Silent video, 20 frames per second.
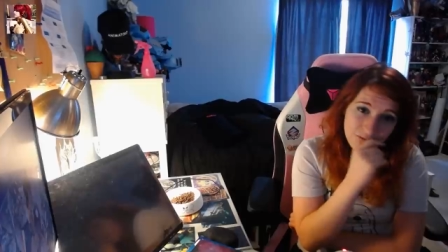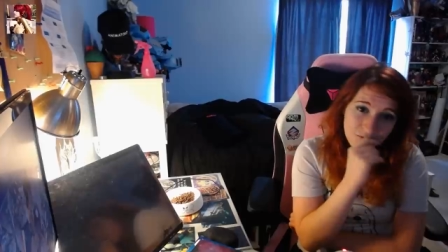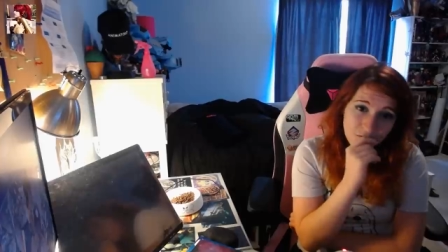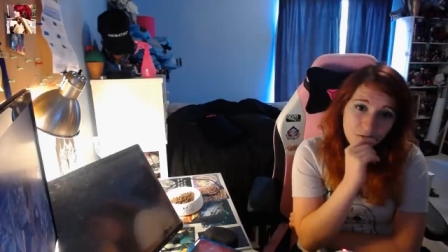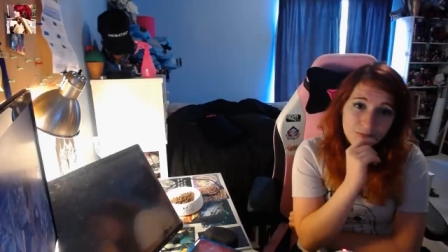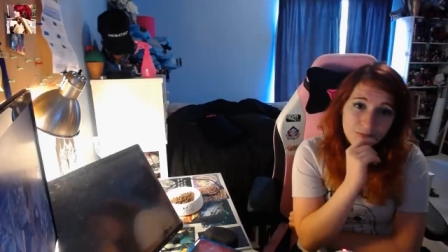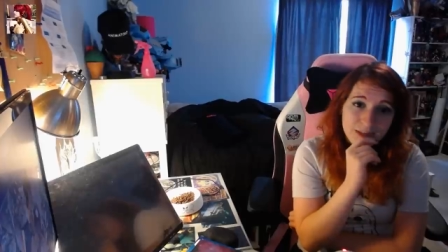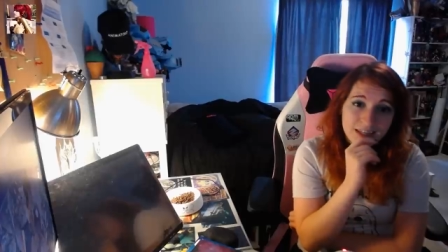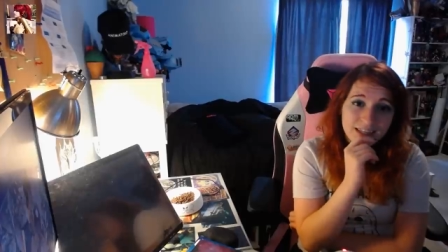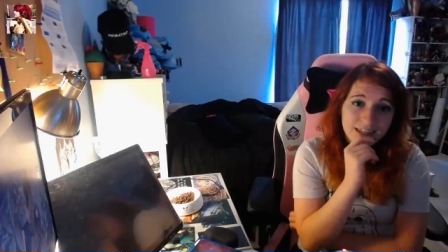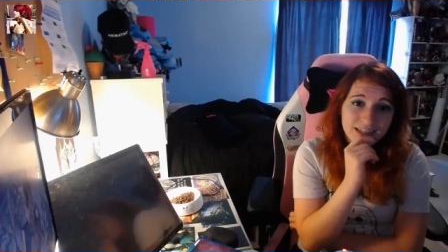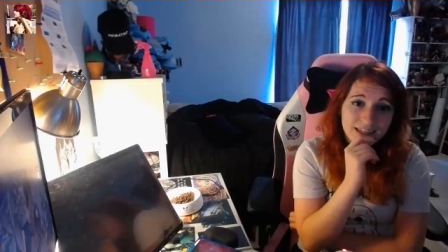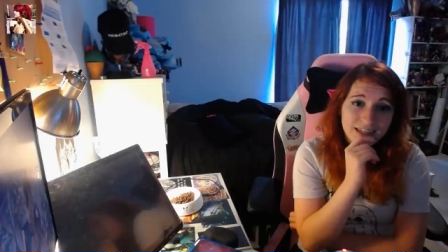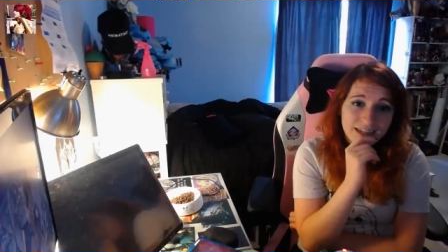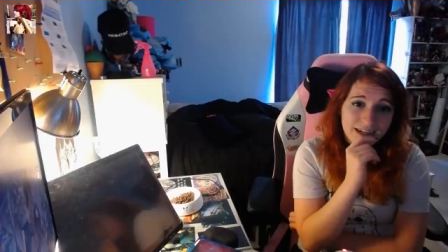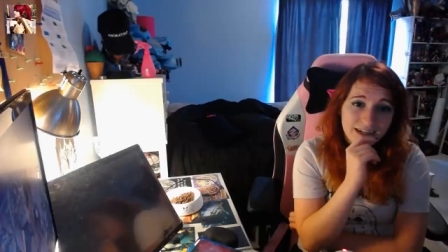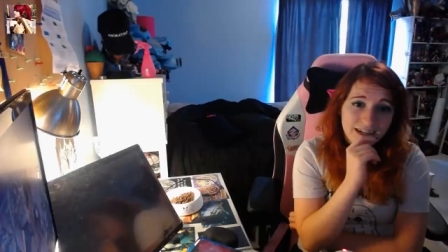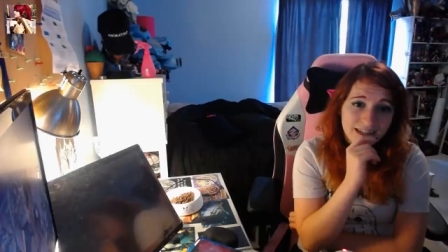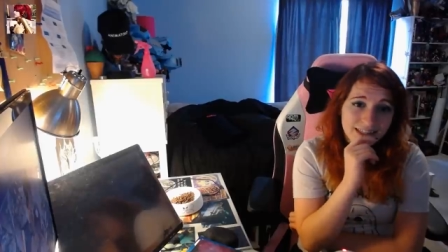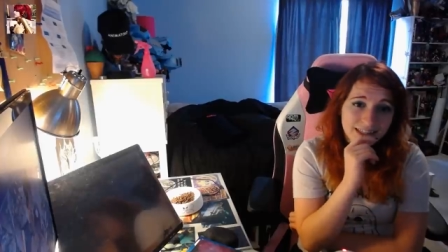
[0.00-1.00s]
will be
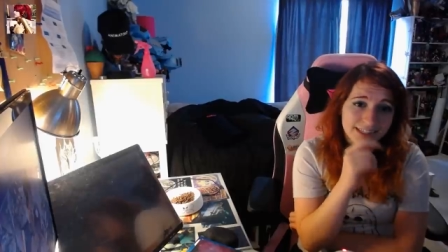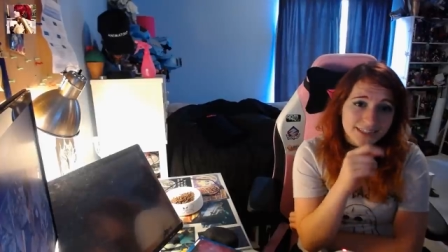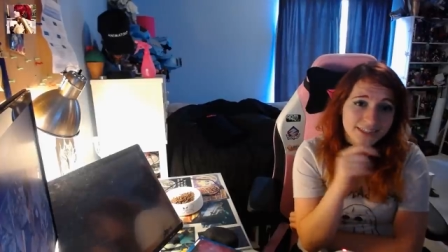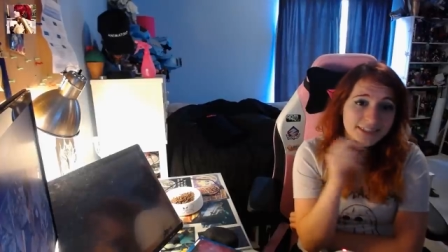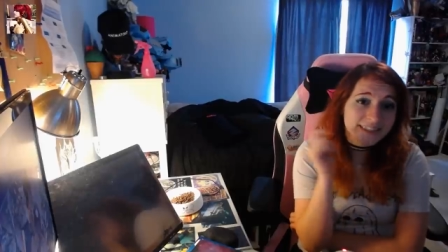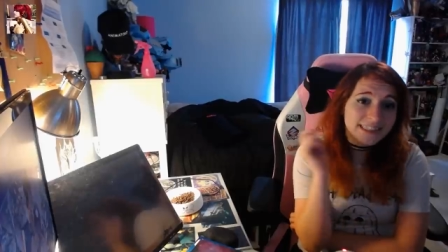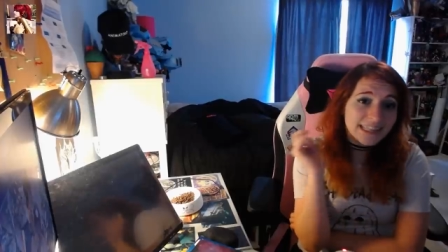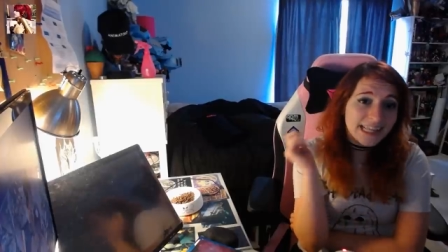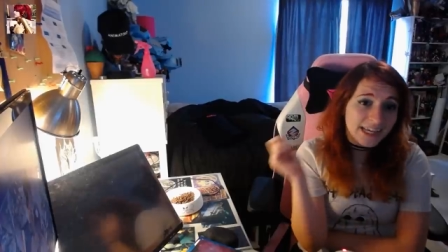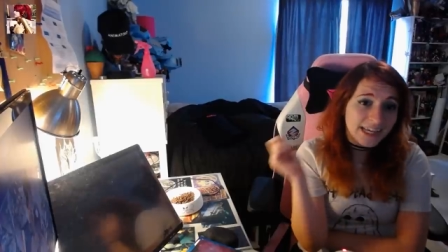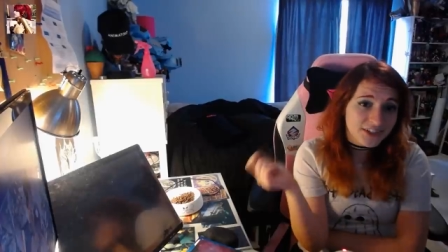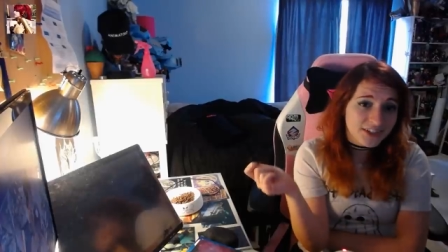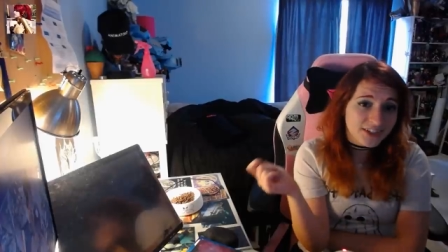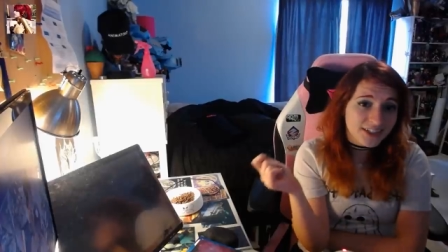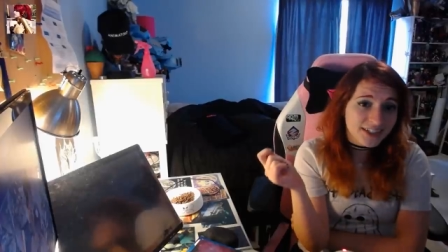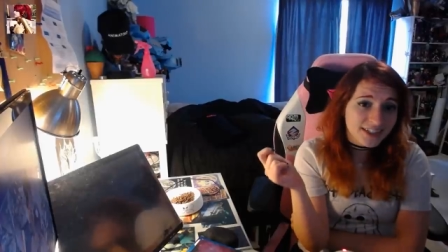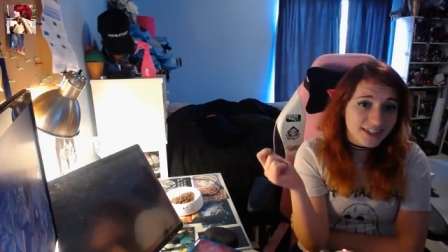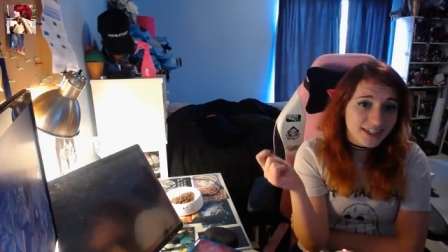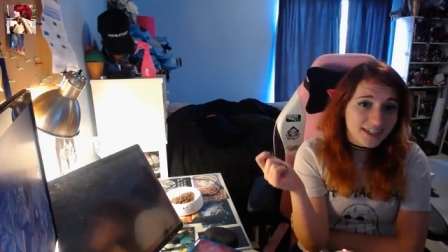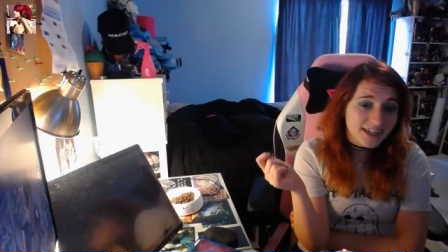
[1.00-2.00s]
a little
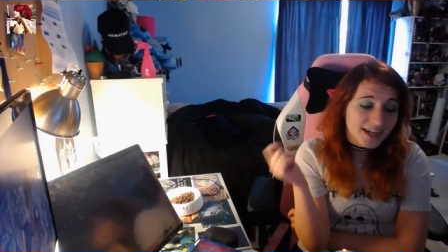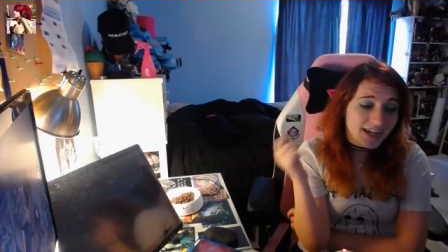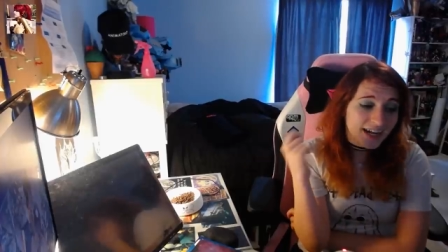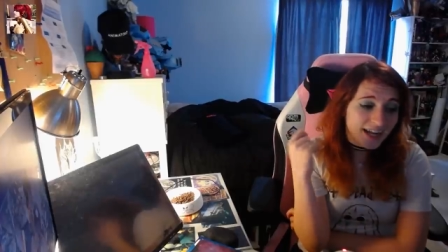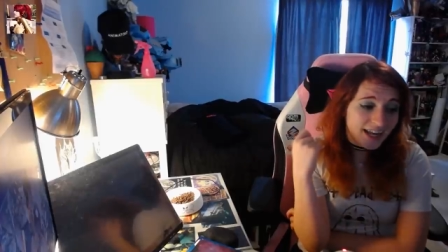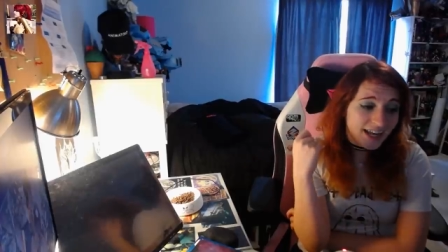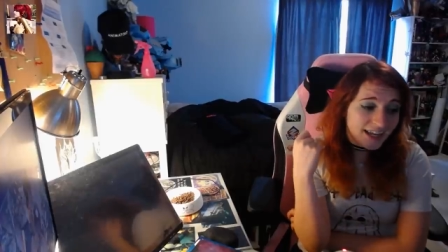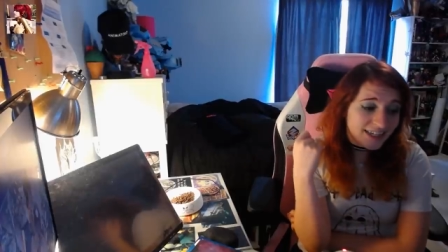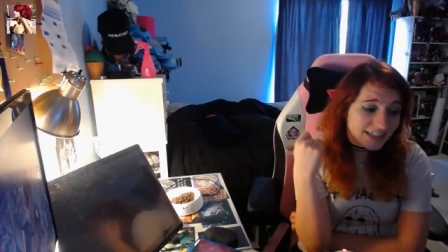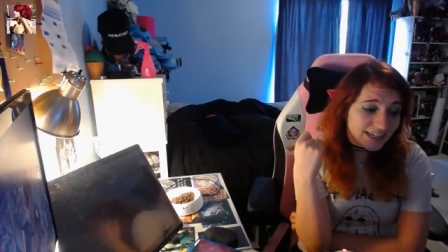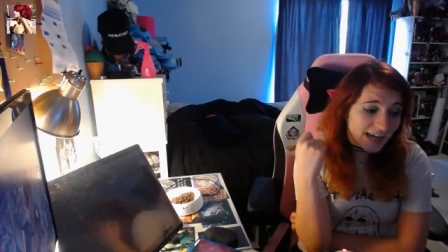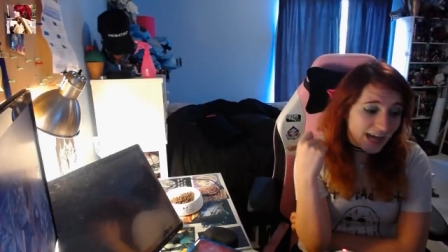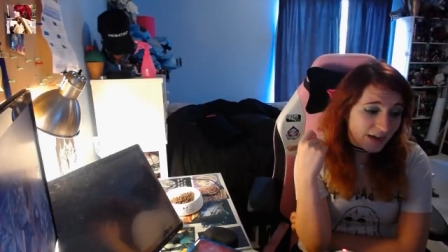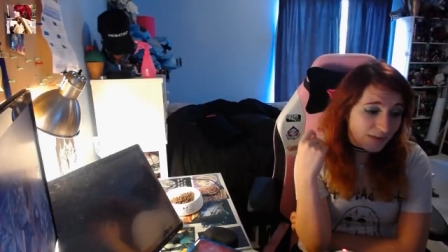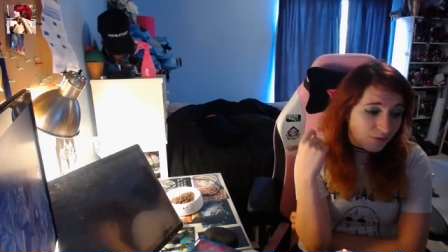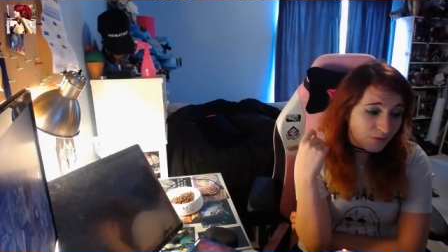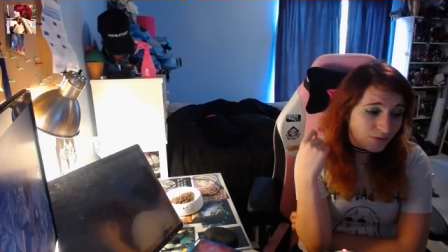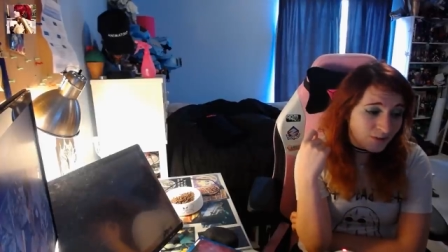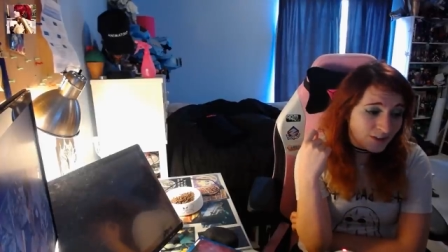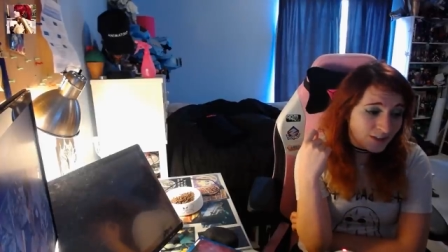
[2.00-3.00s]
later, and I
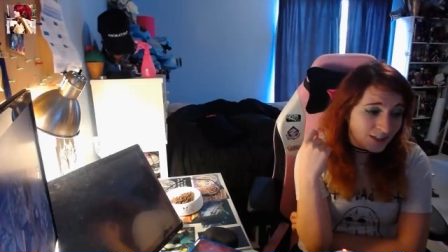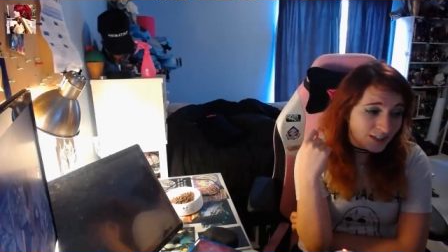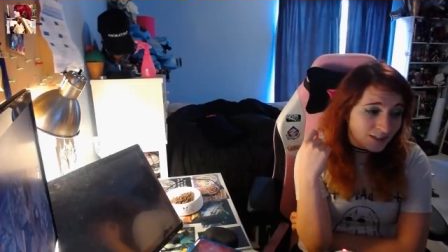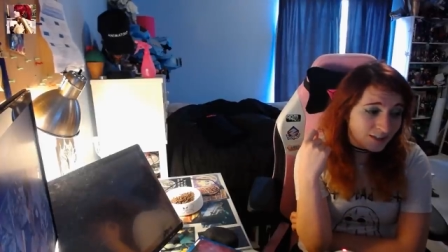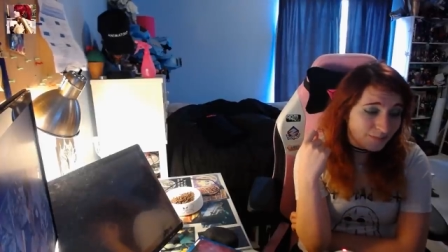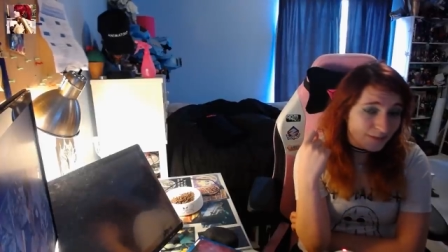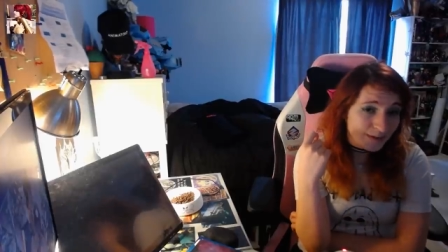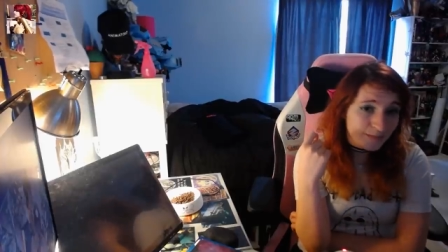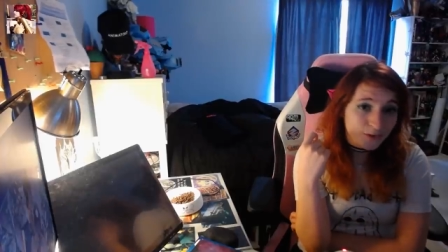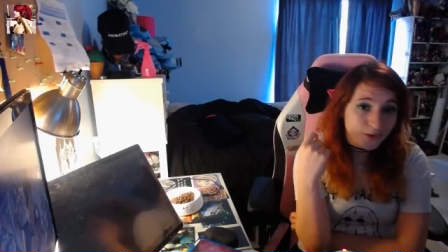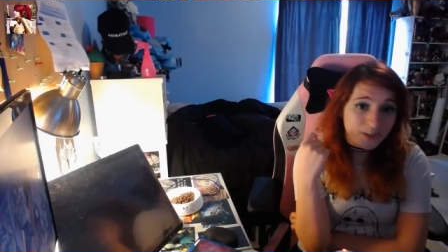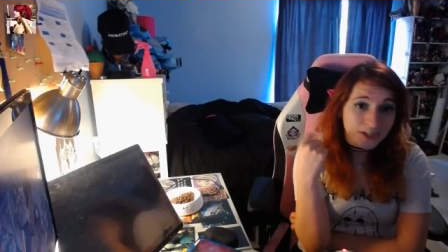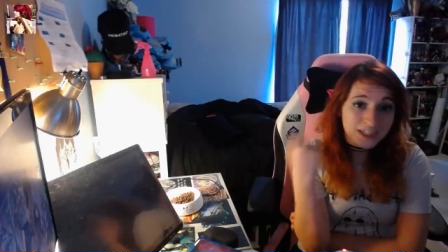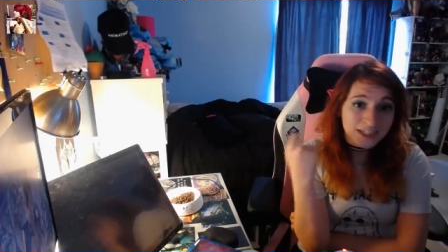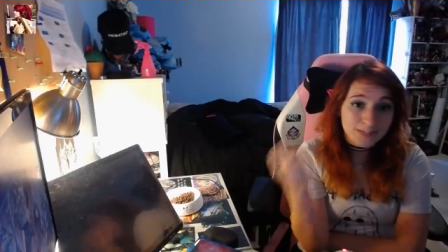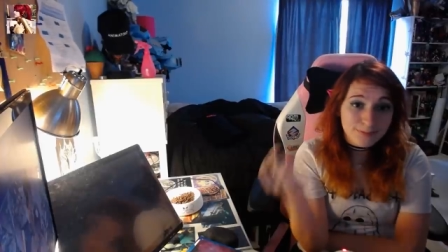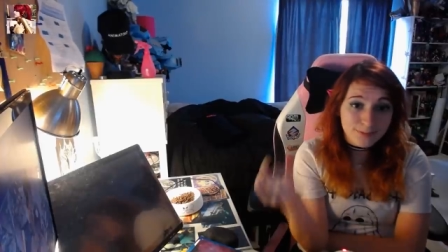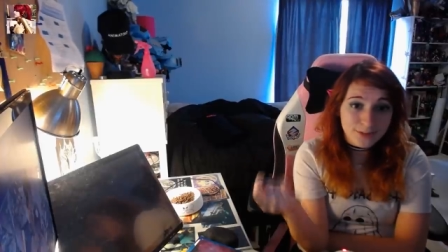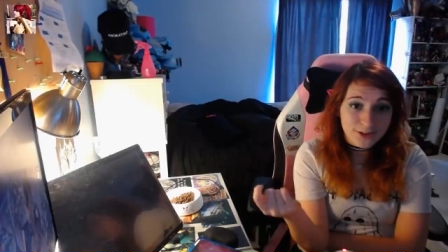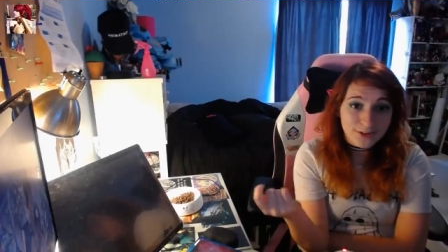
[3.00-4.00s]
have a feeling it'll be more
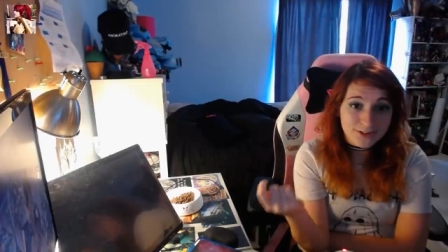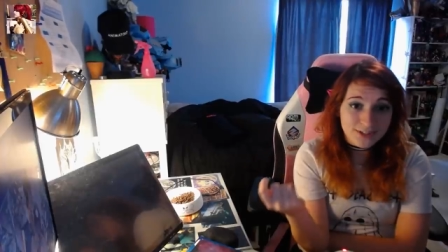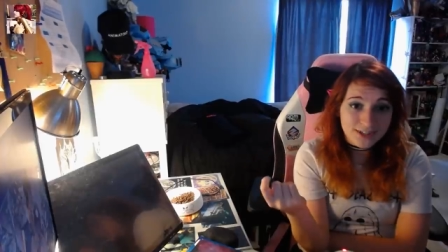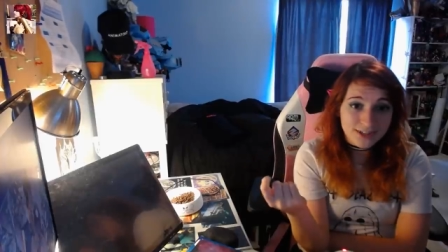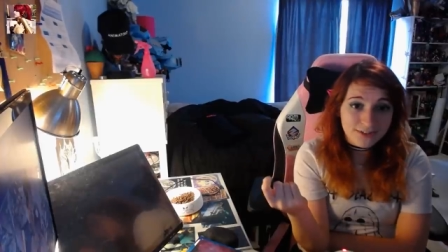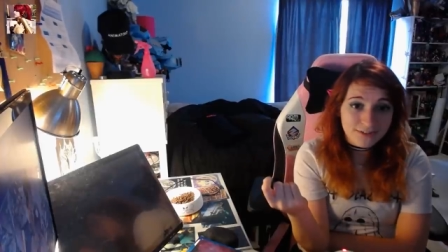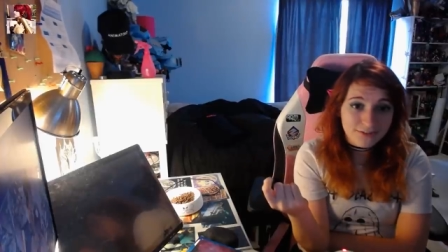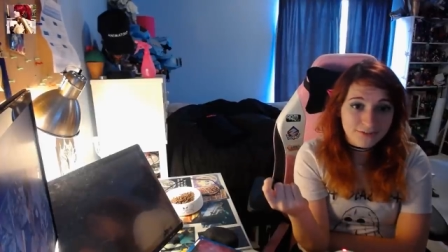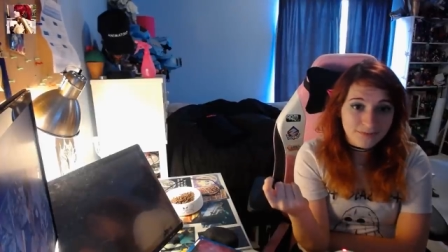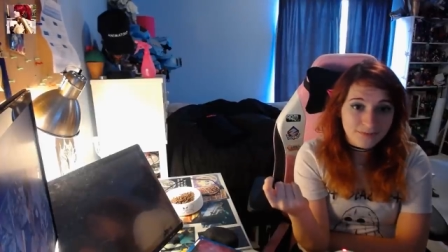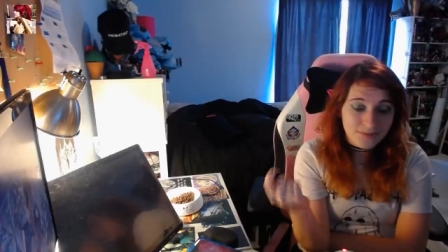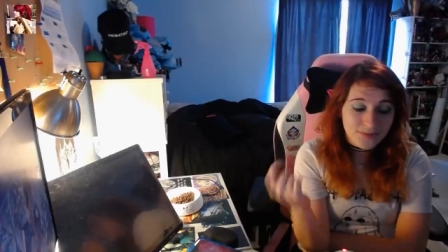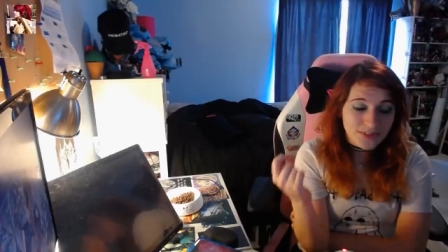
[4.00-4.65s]
explosive.